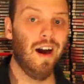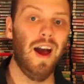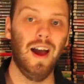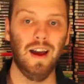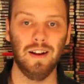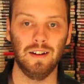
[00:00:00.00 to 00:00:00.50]

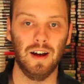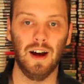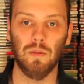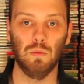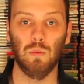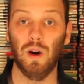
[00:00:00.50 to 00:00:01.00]
and
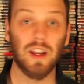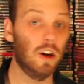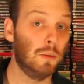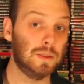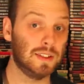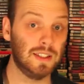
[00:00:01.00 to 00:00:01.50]
what you
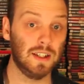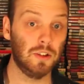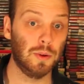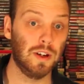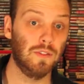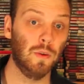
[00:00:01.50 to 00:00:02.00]
hope to see in
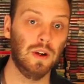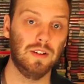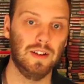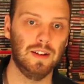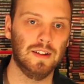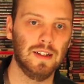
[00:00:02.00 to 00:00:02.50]

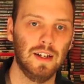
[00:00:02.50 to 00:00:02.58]
2014.